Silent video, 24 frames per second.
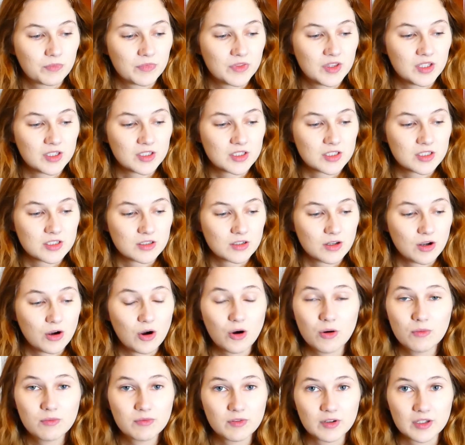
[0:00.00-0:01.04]
that
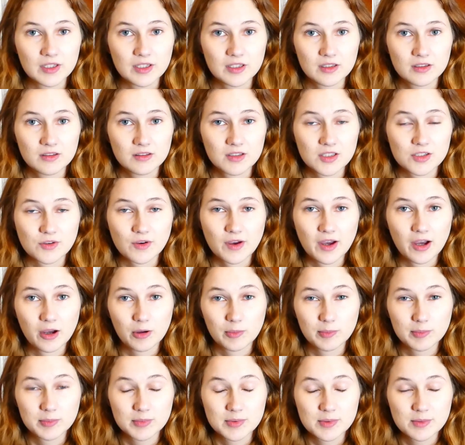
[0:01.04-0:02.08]
hopefully this will
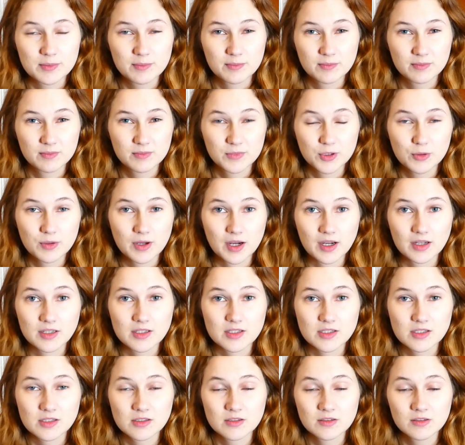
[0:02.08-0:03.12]
help you
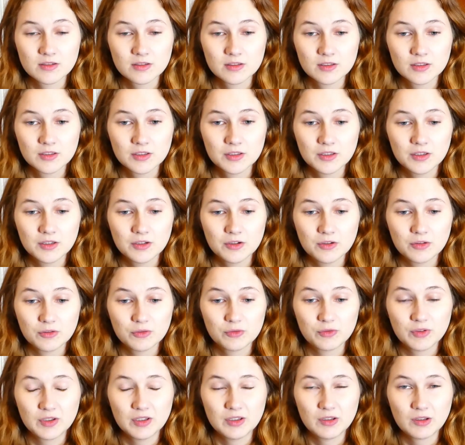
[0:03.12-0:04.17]
guys
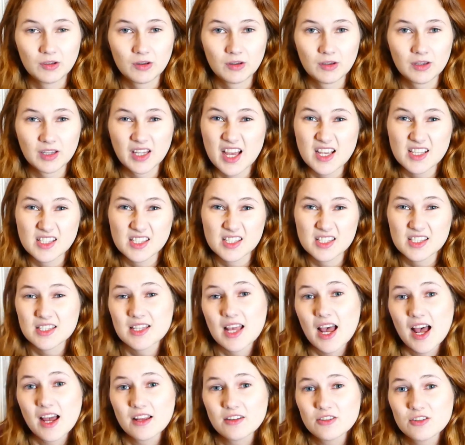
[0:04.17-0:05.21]
feel less
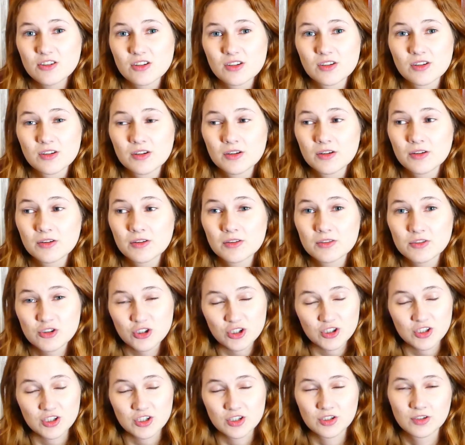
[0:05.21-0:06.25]
sad,
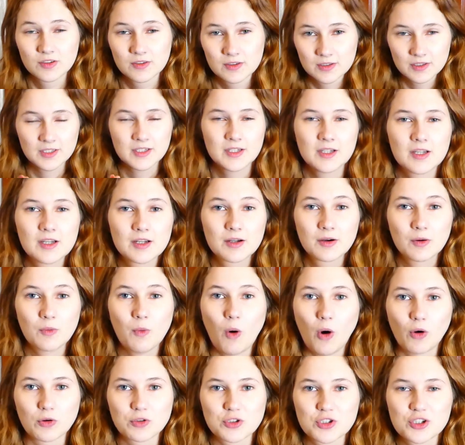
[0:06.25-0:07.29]
just
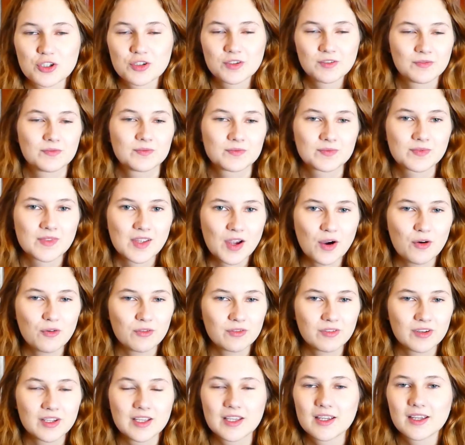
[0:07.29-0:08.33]
watch.
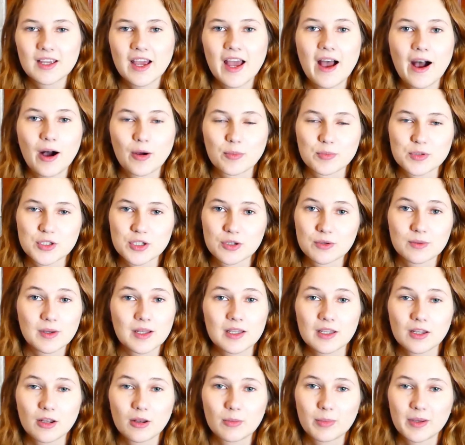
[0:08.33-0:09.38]
Hopefully it helps you a
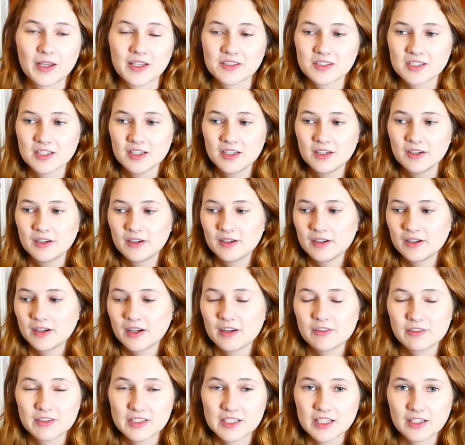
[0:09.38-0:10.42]
little bit.
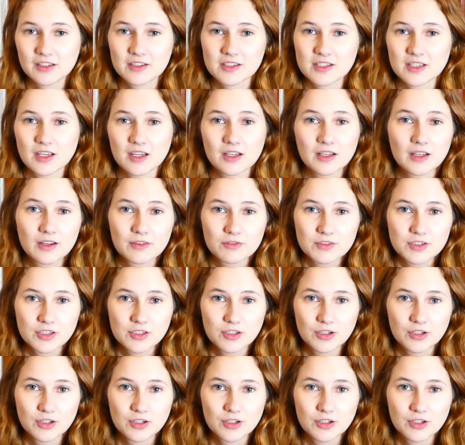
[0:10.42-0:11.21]
If it does, I'd love to